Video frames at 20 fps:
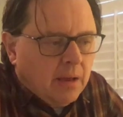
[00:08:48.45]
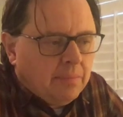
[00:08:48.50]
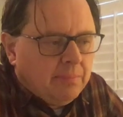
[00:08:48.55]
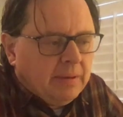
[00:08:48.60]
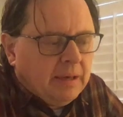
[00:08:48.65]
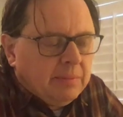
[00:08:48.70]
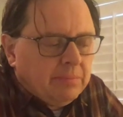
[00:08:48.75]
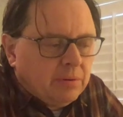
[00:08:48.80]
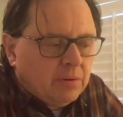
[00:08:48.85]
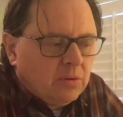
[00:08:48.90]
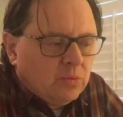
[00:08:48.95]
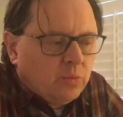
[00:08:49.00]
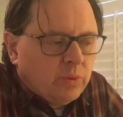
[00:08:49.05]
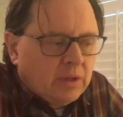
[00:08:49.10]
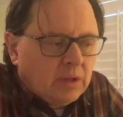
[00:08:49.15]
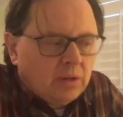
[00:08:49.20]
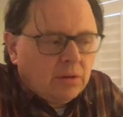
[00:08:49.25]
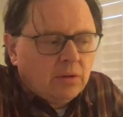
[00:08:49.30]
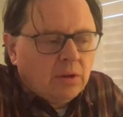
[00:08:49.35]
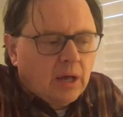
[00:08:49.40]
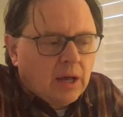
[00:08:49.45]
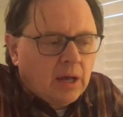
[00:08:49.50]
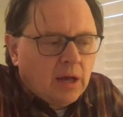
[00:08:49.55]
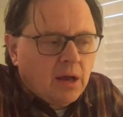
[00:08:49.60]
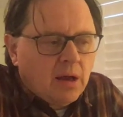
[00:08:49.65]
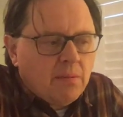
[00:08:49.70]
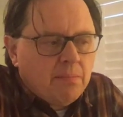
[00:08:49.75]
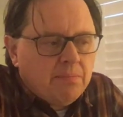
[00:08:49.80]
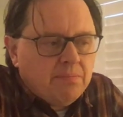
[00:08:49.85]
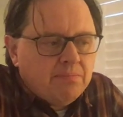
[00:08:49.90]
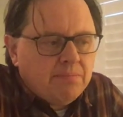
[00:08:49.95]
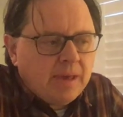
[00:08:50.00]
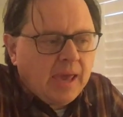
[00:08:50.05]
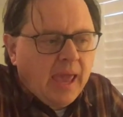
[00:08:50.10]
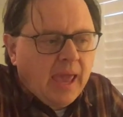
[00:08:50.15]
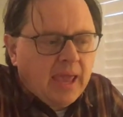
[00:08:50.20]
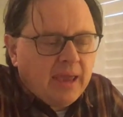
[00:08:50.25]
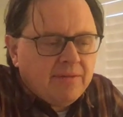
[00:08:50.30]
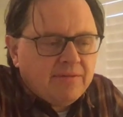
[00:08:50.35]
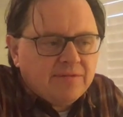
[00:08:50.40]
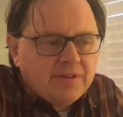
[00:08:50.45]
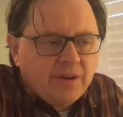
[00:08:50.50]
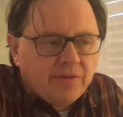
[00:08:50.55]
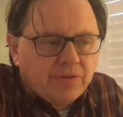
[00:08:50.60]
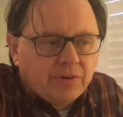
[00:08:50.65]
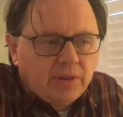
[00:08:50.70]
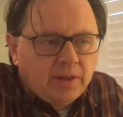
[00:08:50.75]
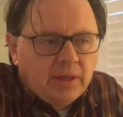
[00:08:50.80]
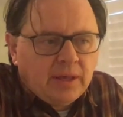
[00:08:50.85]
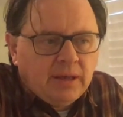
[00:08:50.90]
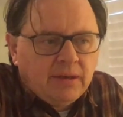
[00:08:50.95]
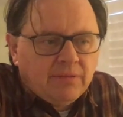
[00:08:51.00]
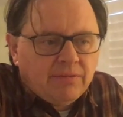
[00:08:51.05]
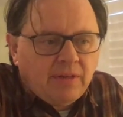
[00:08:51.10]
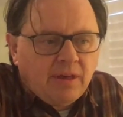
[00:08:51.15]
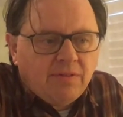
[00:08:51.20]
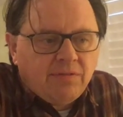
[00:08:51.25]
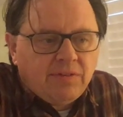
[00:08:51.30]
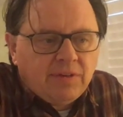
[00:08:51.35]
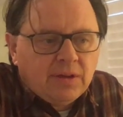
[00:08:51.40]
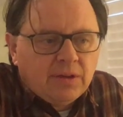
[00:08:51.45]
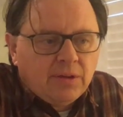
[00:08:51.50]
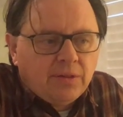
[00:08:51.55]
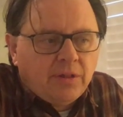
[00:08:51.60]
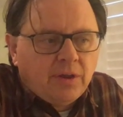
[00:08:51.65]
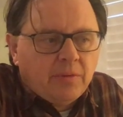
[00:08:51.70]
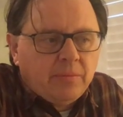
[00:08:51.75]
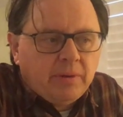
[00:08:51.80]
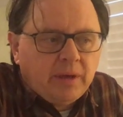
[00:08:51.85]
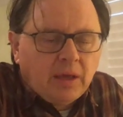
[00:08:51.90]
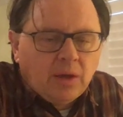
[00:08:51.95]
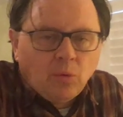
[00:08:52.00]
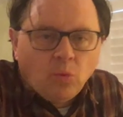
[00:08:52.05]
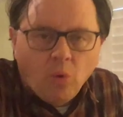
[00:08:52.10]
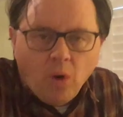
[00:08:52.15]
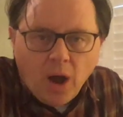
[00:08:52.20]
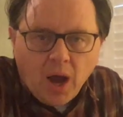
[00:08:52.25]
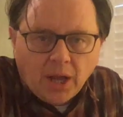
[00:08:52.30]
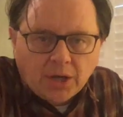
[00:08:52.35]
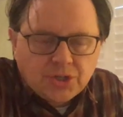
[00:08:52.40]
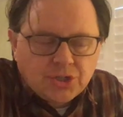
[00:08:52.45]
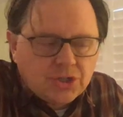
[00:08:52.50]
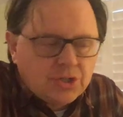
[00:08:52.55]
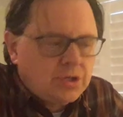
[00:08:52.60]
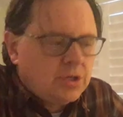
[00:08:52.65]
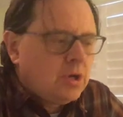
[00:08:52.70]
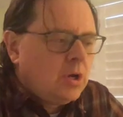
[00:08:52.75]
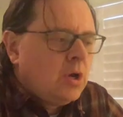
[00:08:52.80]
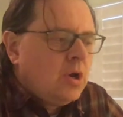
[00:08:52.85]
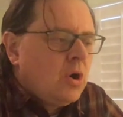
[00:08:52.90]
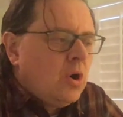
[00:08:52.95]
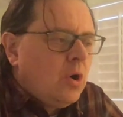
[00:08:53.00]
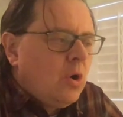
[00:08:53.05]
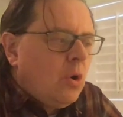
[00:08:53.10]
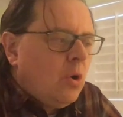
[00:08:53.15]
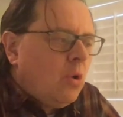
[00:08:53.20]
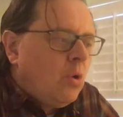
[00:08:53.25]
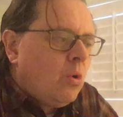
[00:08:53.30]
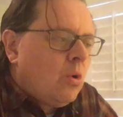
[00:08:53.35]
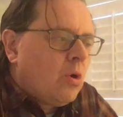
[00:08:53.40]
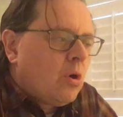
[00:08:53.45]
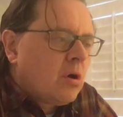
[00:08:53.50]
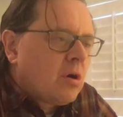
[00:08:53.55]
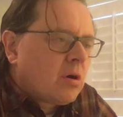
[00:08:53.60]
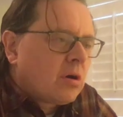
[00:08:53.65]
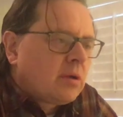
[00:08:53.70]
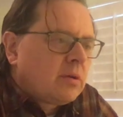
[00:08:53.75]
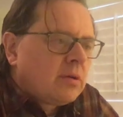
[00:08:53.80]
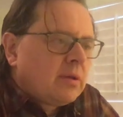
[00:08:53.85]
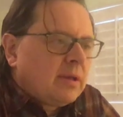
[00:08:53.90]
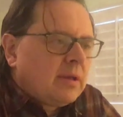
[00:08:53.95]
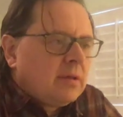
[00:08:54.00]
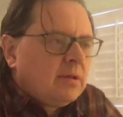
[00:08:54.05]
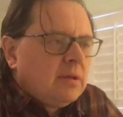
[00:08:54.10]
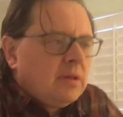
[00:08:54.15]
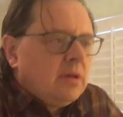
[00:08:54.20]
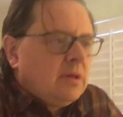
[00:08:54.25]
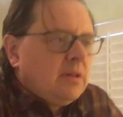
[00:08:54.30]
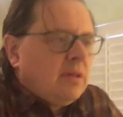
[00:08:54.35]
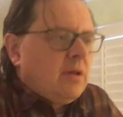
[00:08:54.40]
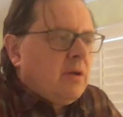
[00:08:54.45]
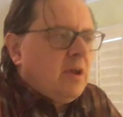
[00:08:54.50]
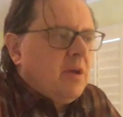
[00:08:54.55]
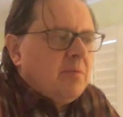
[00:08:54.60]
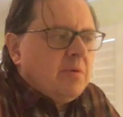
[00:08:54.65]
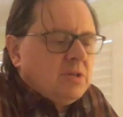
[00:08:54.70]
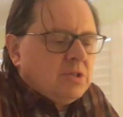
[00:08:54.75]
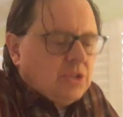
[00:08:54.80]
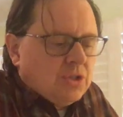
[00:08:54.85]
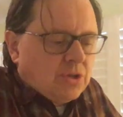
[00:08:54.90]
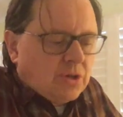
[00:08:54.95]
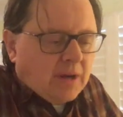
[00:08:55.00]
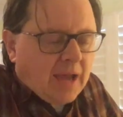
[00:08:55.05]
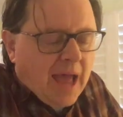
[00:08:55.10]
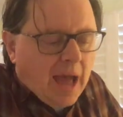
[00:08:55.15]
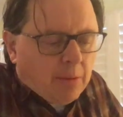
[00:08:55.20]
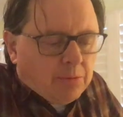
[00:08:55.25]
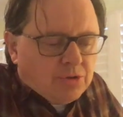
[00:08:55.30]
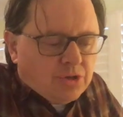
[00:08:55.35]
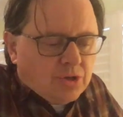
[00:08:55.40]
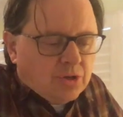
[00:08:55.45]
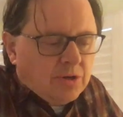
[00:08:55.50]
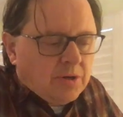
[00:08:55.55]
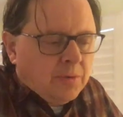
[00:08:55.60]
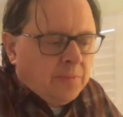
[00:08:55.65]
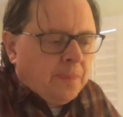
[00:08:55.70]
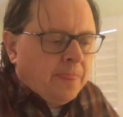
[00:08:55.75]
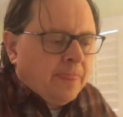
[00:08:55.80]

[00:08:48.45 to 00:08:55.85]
People will behave differently if they feel they're being watched or their images are captured.